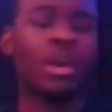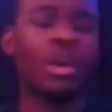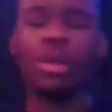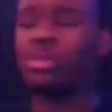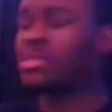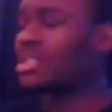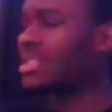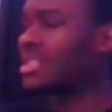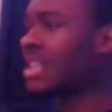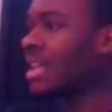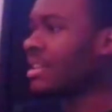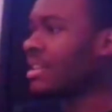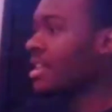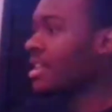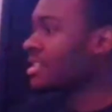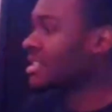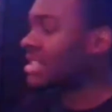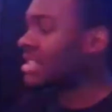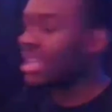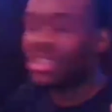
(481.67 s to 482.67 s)
Oh, send
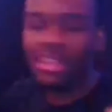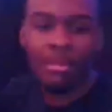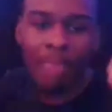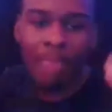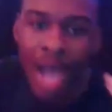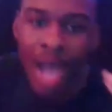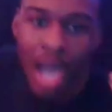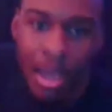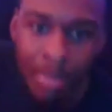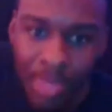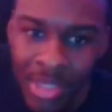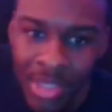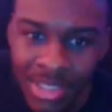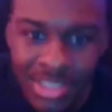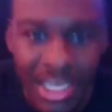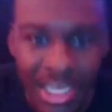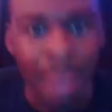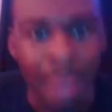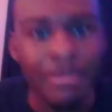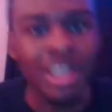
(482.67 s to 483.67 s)
the mob.
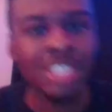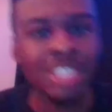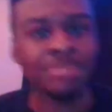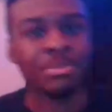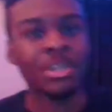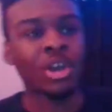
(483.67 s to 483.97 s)
This guy must